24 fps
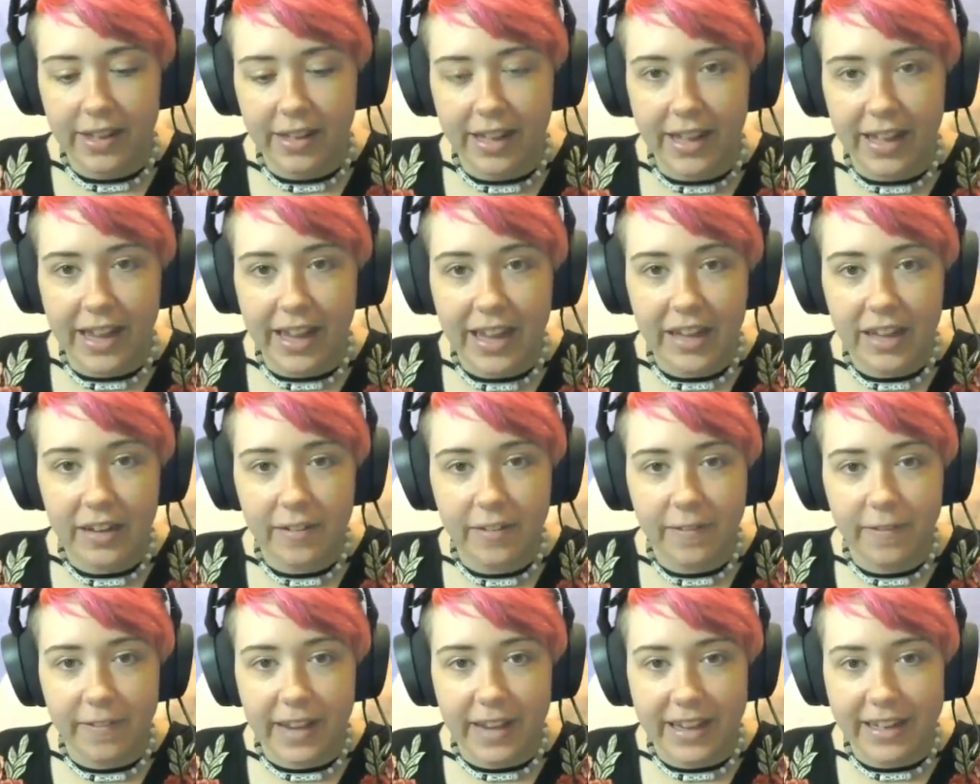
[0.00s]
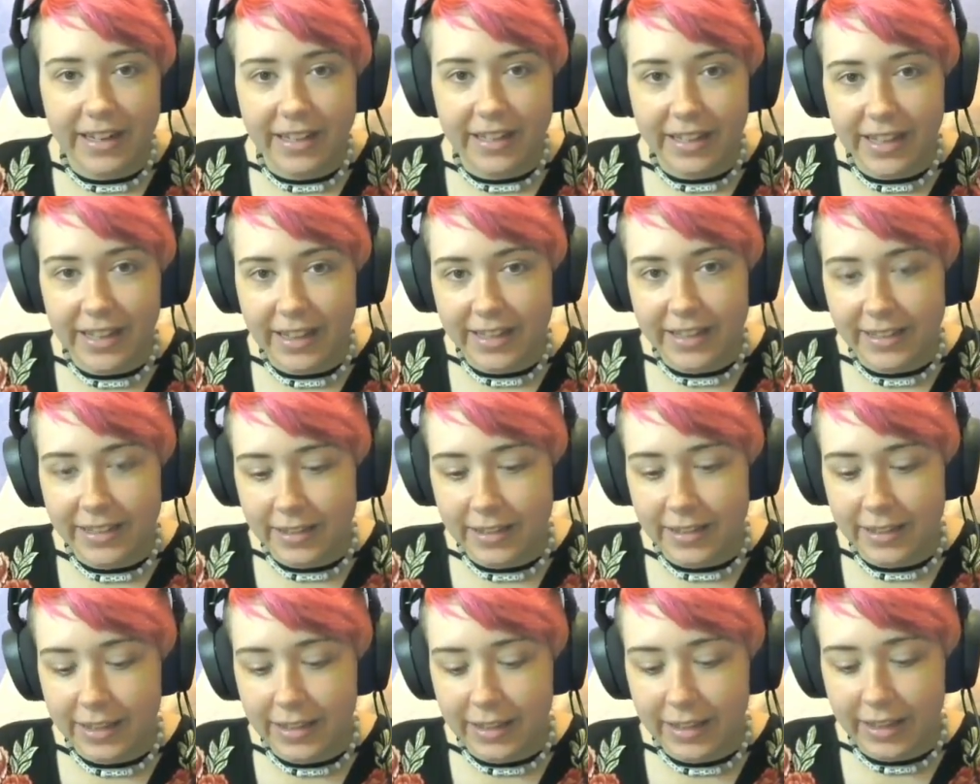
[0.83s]
And finally, this is
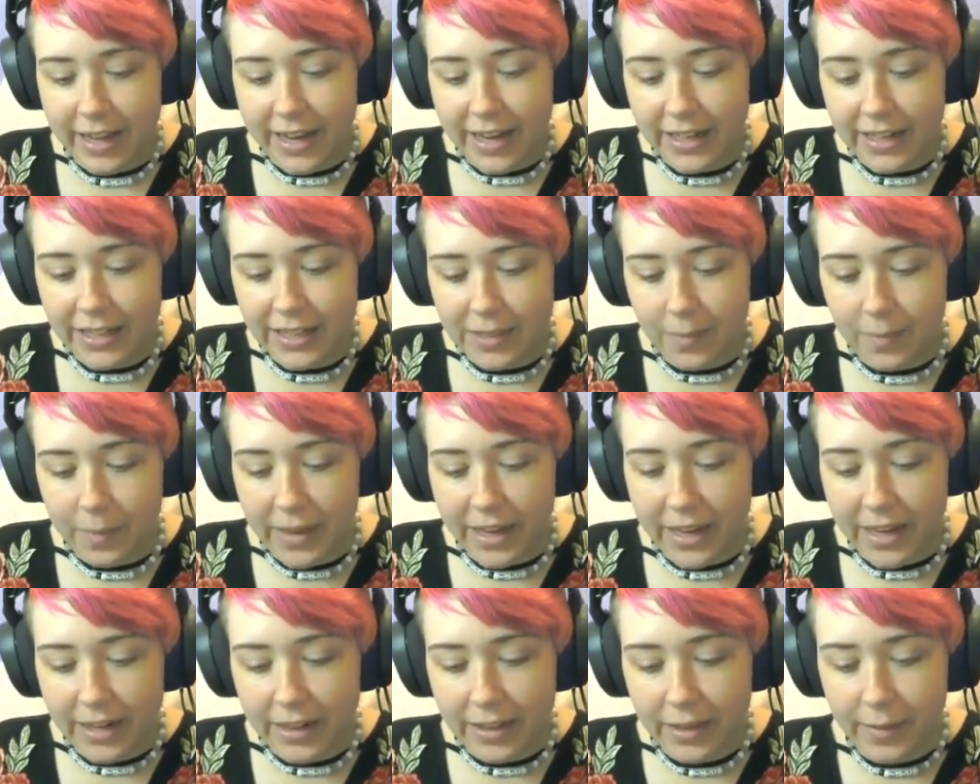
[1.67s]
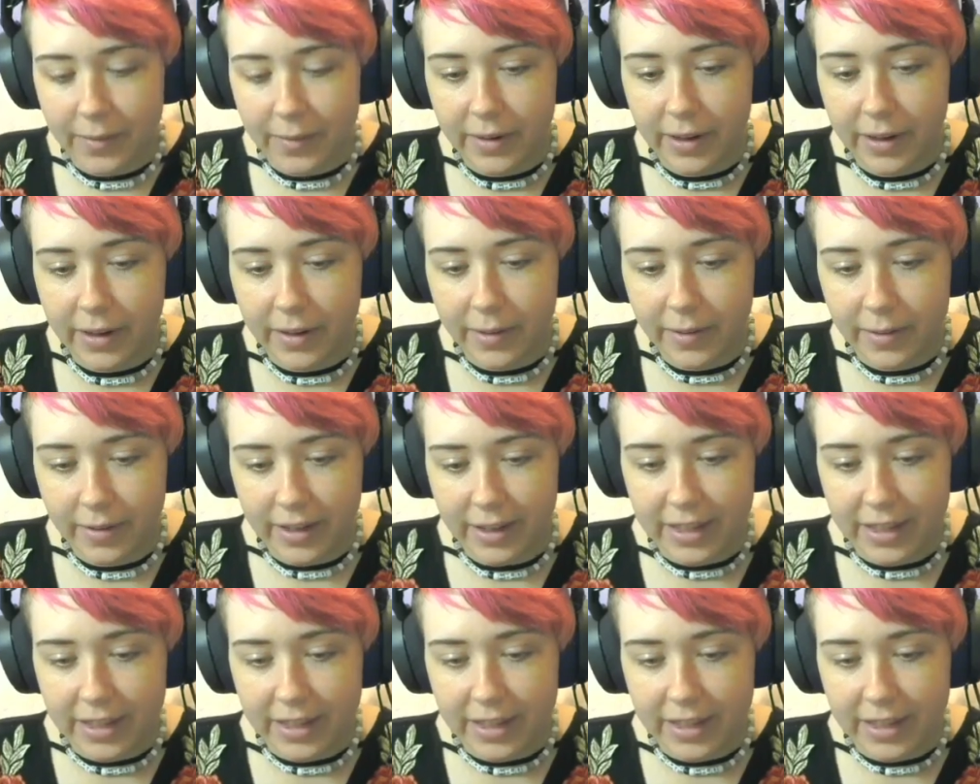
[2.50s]
the last bead in the row.